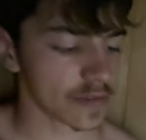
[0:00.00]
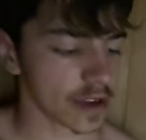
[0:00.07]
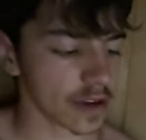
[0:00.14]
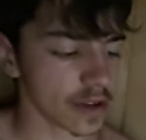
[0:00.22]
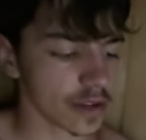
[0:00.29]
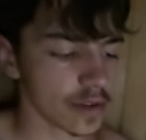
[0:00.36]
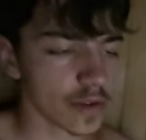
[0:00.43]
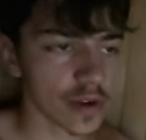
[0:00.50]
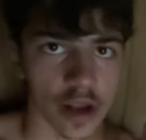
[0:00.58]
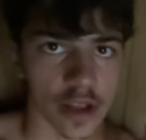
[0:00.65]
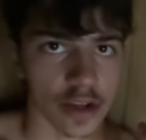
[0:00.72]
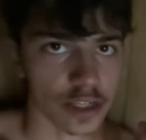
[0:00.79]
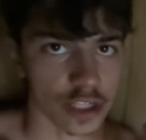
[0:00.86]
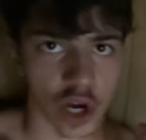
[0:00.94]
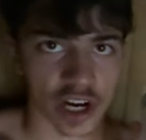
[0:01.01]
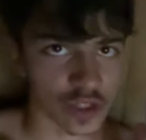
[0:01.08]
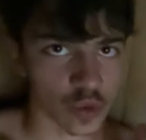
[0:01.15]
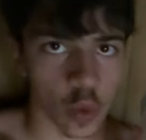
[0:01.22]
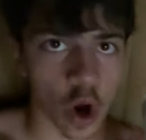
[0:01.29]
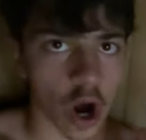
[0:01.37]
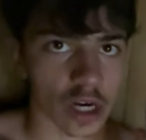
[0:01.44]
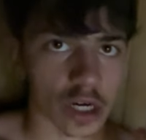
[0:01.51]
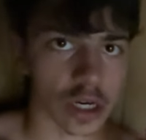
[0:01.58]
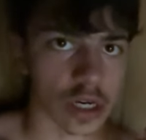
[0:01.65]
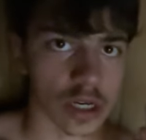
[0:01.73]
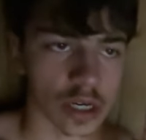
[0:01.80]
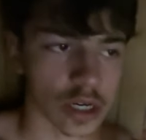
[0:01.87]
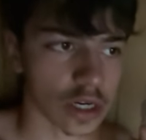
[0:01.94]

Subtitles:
fail you, there's always water.